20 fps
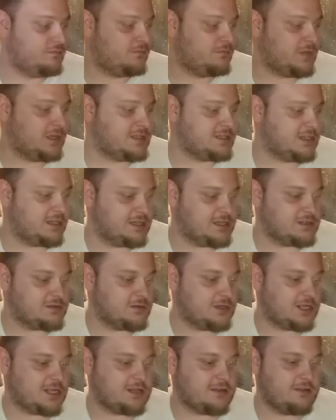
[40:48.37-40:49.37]
until I
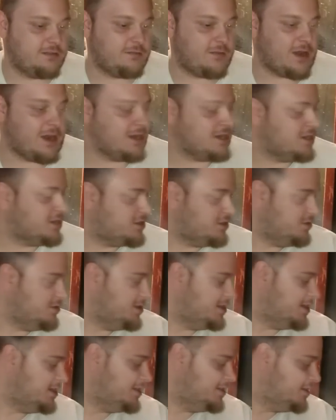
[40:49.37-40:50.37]
switched to the Patrick
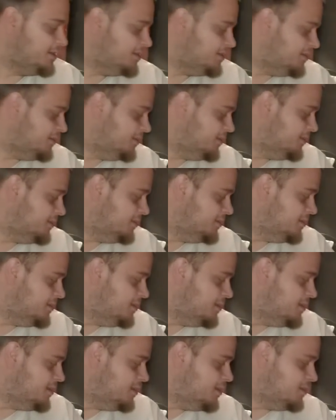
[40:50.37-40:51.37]
Ewings.
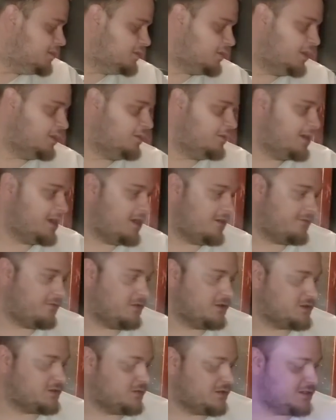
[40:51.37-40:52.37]
So I know the Air
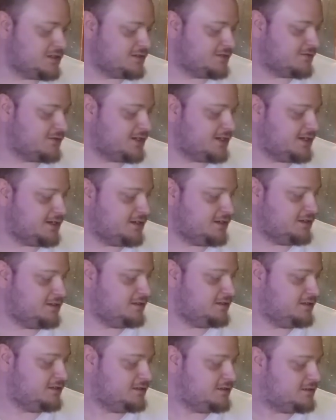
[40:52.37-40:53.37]
Force Ones are real.
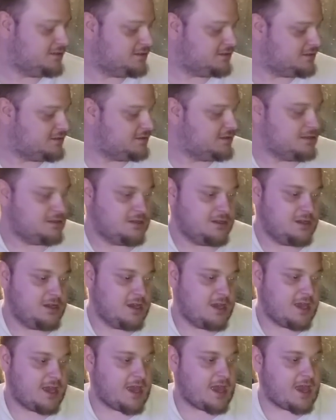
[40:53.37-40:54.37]

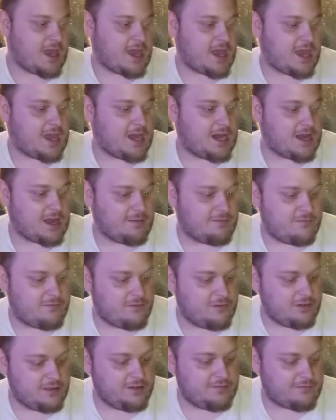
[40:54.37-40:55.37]
And I'm
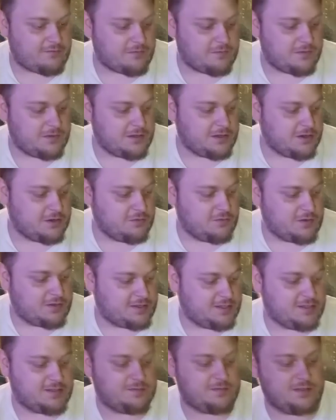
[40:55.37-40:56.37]
really familiar with
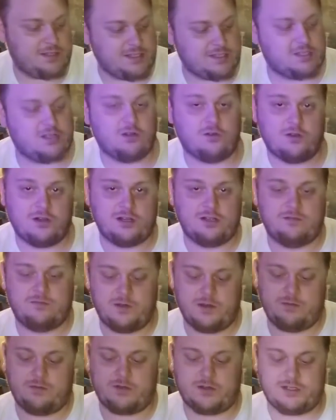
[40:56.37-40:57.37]
these this Jordan
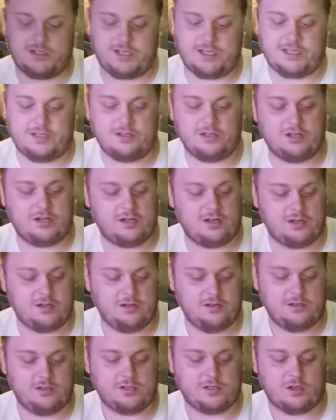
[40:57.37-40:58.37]
in particular.
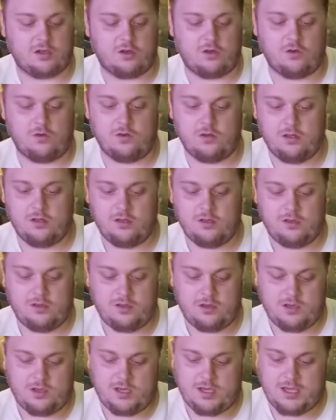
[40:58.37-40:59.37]
So
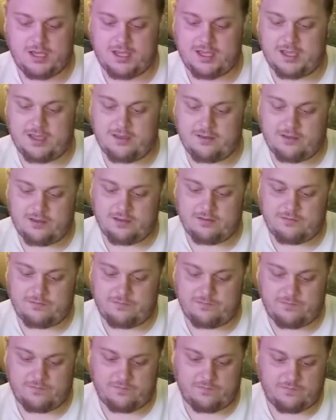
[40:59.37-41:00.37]
it, it,
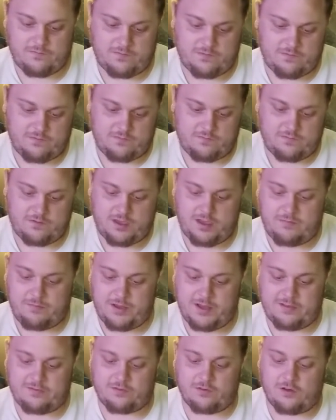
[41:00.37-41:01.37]
it
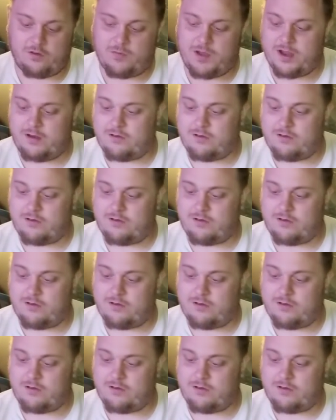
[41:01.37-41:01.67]
meets all my